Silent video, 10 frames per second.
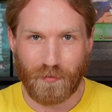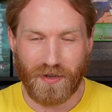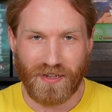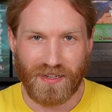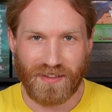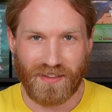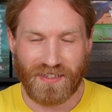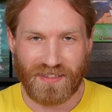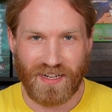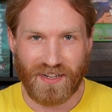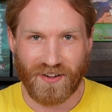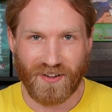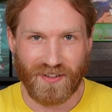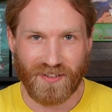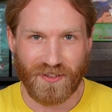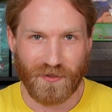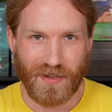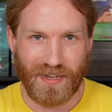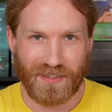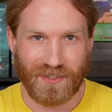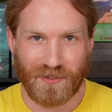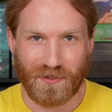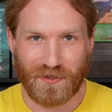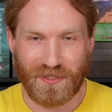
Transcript: but it's kind of hard to do that too.